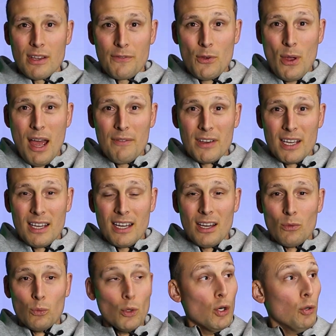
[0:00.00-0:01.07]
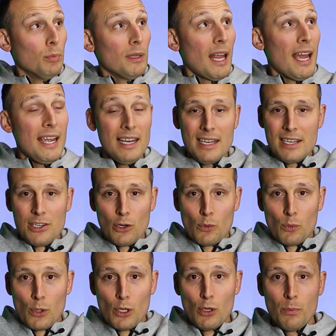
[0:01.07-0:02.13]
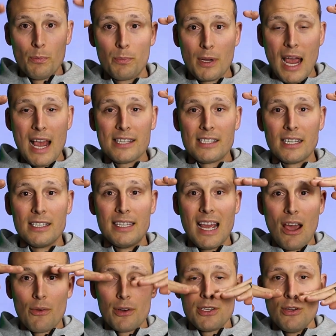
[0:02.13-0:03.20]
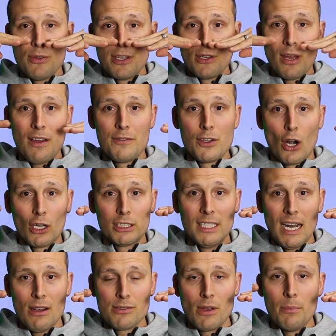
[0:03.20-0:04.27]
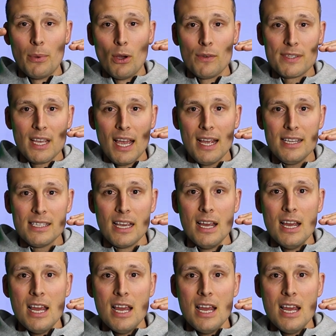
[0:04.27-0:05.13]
If you have a room light in your room casting down on you, then you'll have dark shadows on both sides.